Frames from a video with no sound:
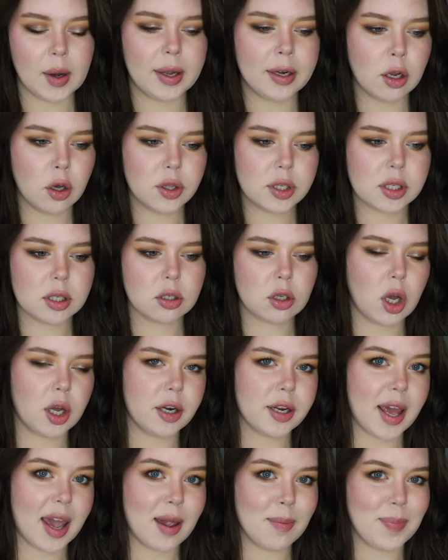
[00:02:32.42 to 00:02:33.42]
I know this is
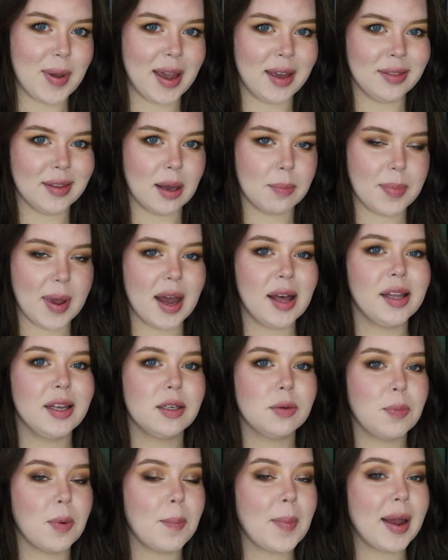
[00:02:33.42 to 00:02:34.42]
called a Pan That
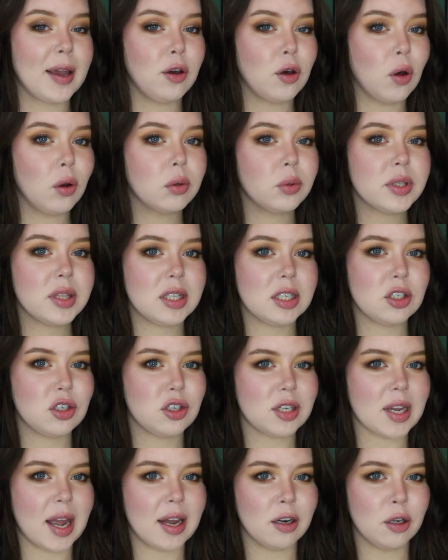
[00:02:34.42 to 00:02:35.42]
Palette, but my goal with these
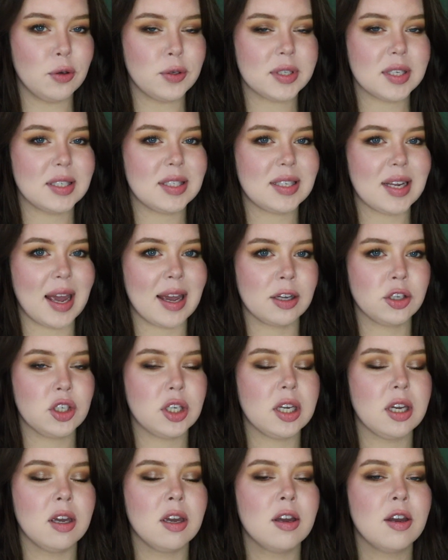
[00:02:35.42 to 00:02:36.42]
shadows is to
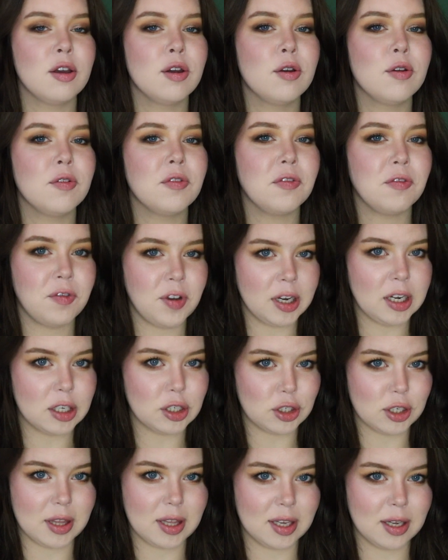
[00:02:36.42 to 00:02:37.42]
actually
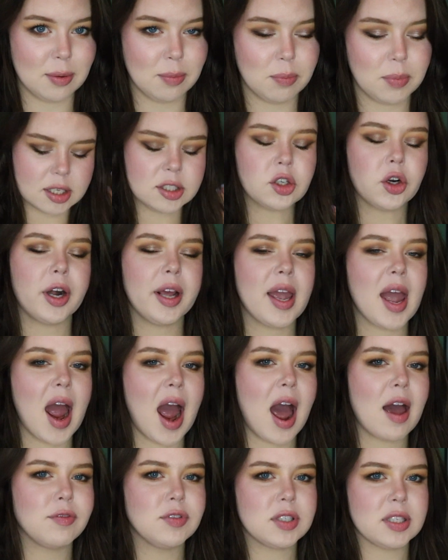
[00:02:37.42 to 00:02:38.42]
finish them. Since I already
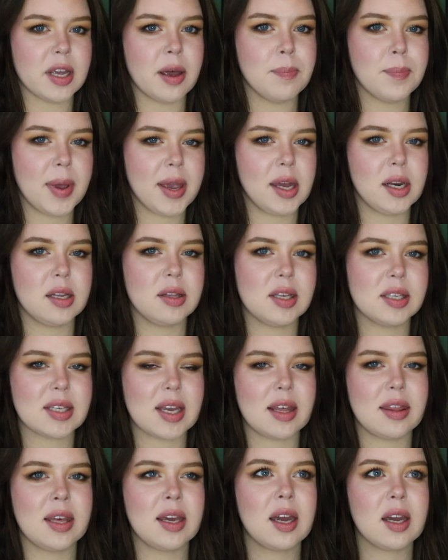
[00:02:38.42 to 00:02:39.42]
have some pan in this,
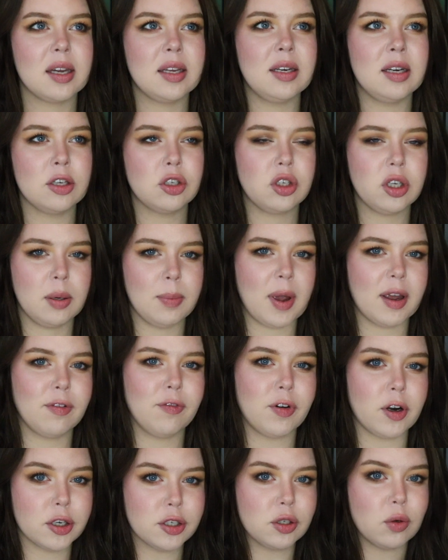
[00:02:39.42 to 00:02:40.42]
I think initially my
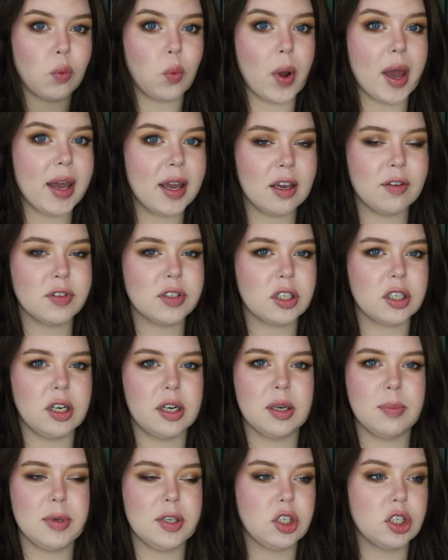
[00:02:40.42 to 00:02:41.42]
first wave is going
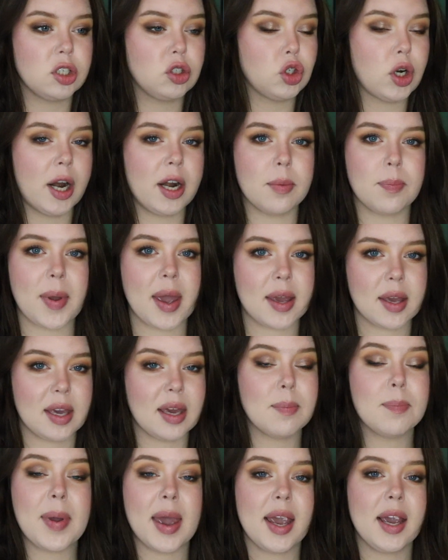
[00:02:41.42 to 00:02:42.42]
to be just trying to
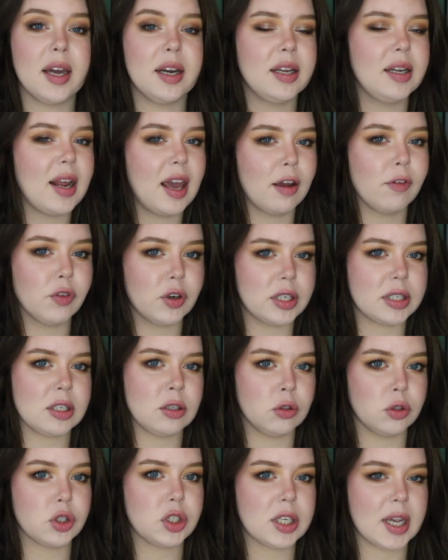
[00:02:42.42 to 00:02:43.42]
get pan in every
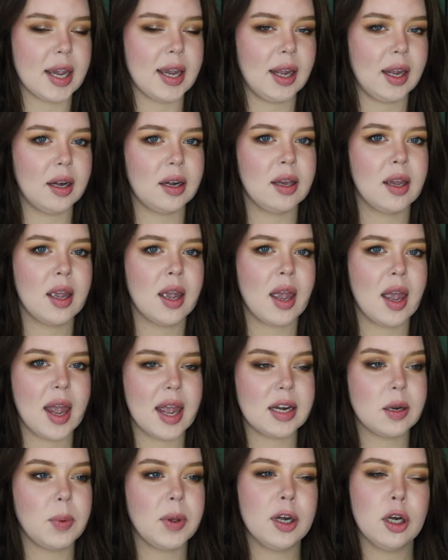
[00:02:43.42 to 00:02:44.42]
single shade.
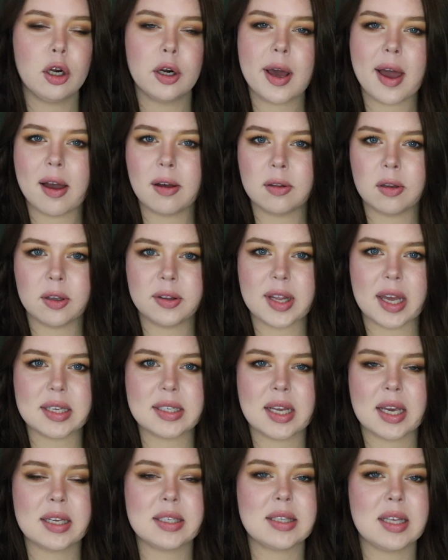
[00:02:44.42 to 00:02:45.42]
And depending on how long that
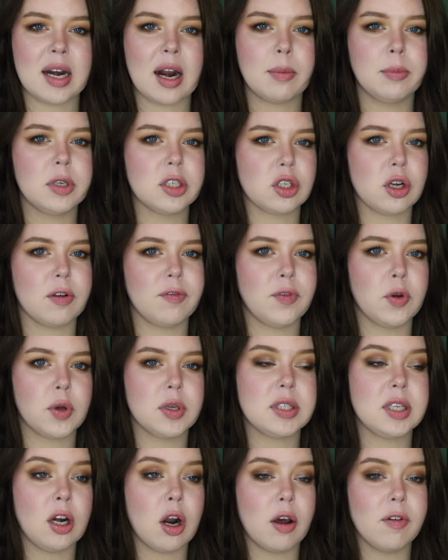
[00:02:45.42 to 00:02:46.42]
takes, then I'm going to start
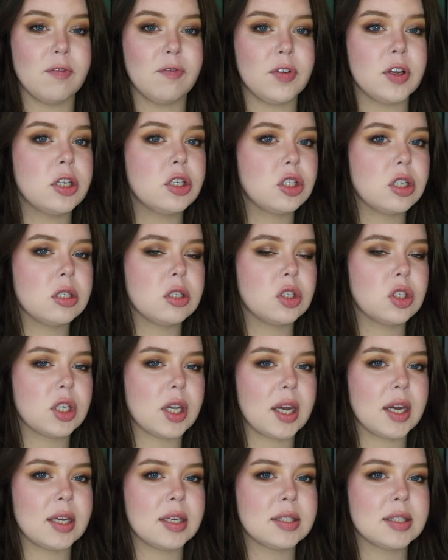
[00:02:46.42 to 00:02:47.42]
focusing on finishing
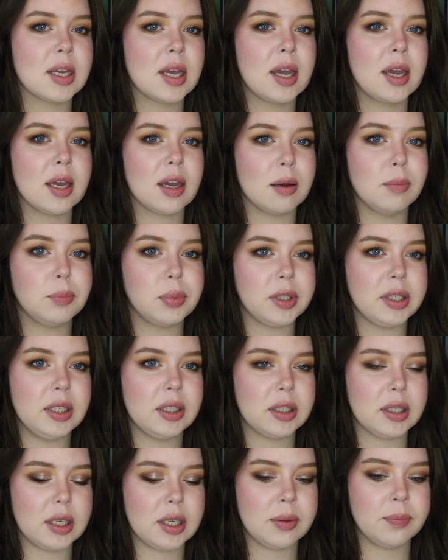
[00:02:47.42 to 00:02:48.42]
shades
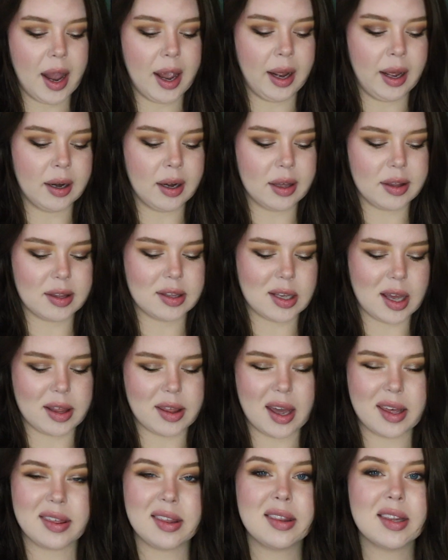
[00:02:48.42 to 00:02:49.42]
completely. And
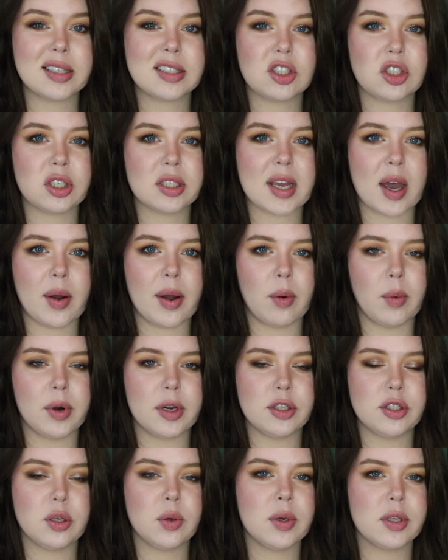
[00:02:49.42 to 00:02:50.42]
I think that's just how I want
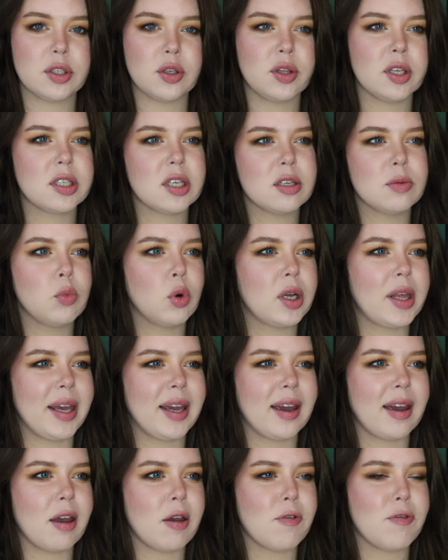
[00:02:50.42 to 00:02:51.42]
to do it. So this is more
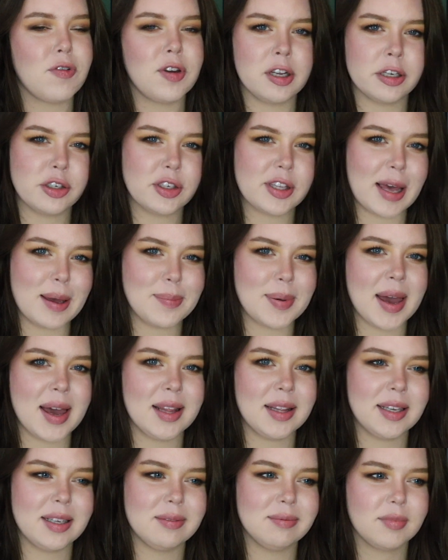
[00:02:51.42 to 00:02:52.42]
like a finish that
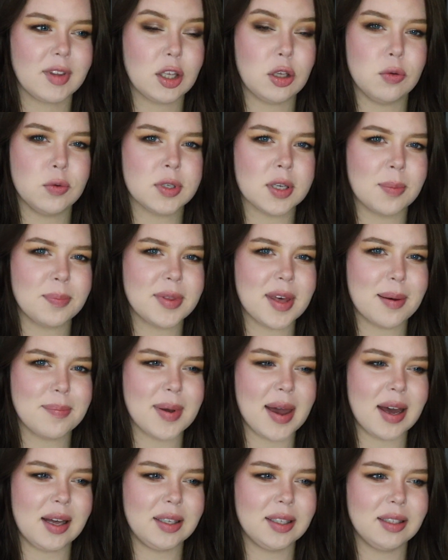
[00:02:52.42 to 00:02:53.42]
palette, use up that
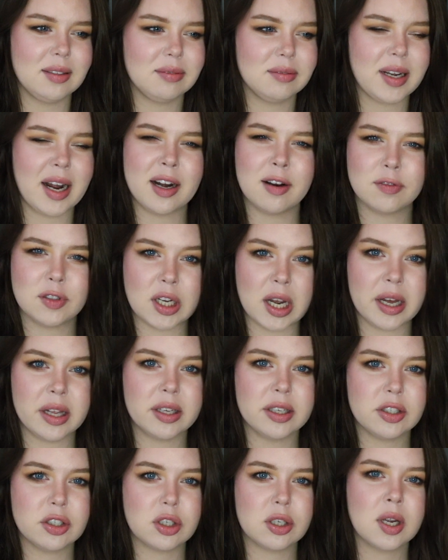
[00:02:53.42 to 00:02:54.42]
palette kind of
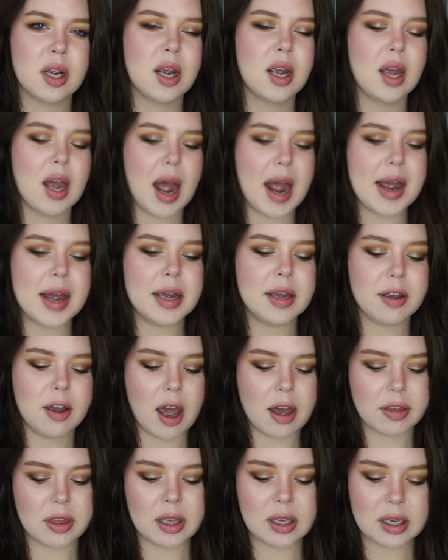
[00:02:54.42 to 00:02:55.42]
challenge.
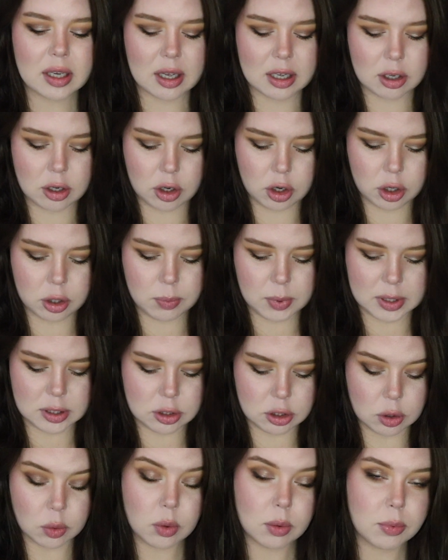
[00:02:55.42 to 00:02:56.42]
I think it could be
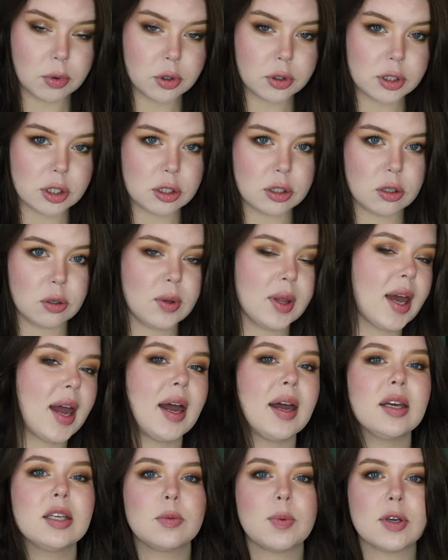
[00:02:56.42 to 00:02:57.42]
doable to do
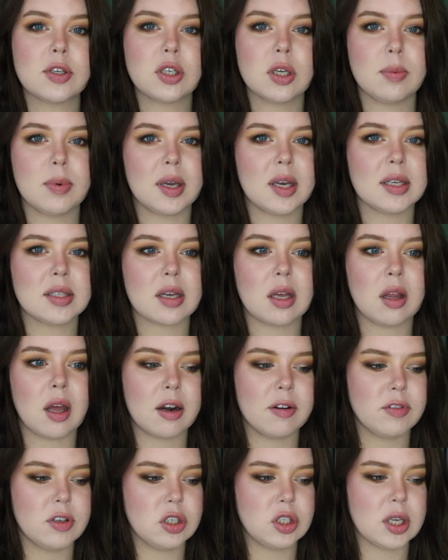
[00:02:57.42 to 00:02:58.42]
that, especially because a lot
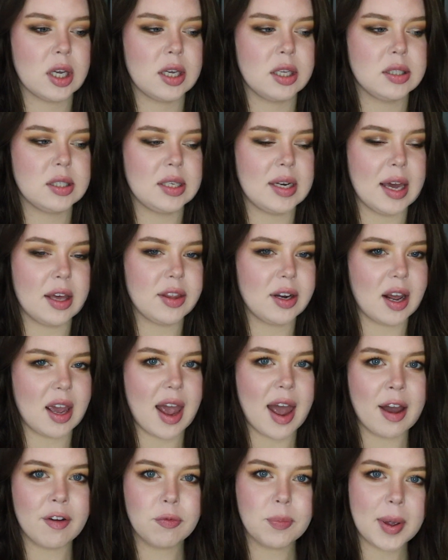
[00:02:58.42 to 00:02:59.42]
of these shades, now that I
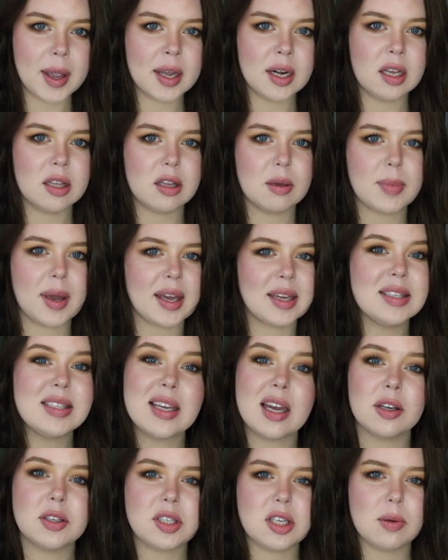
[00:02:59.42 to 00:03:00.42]
have pan in them, I can see
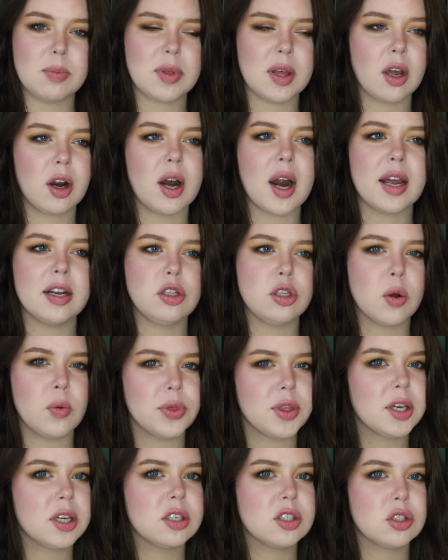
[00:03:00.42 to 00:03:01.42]
how deep they are. I
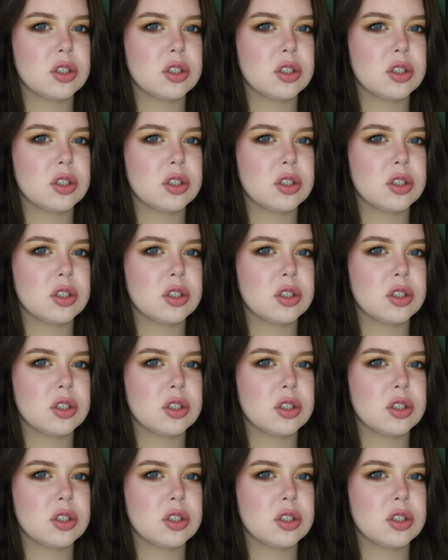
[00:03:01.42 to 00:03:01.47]
don't think it